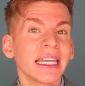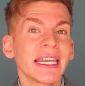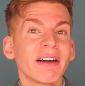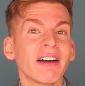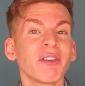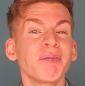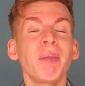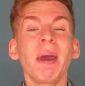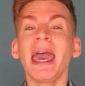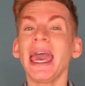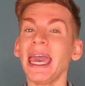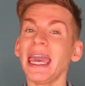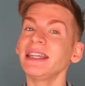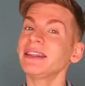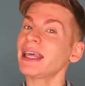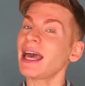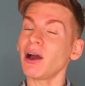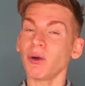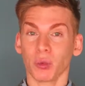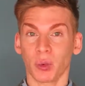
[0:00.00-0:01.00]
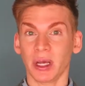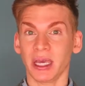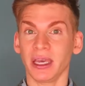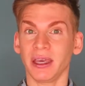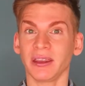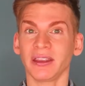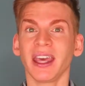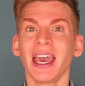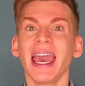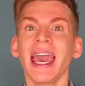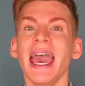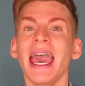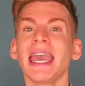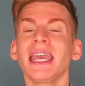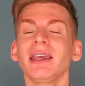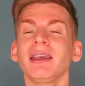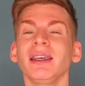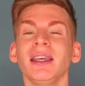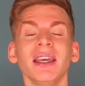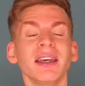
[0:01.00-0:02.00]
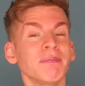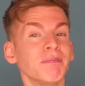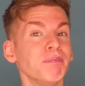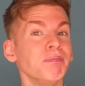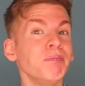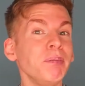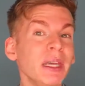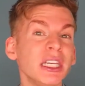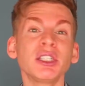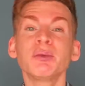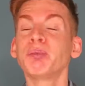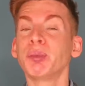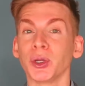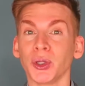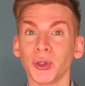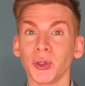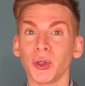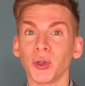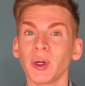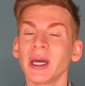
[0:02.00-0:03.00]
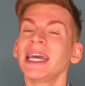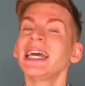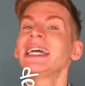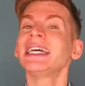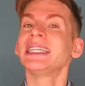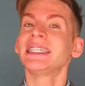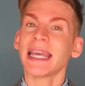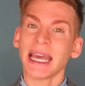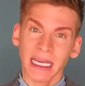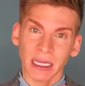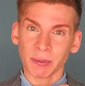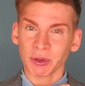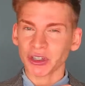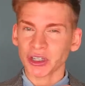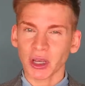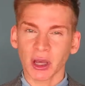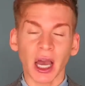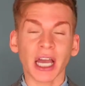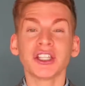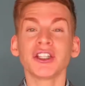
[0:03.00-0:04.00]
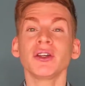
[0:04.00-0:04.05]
Now, I've paired that with a mid-blue denim shirt.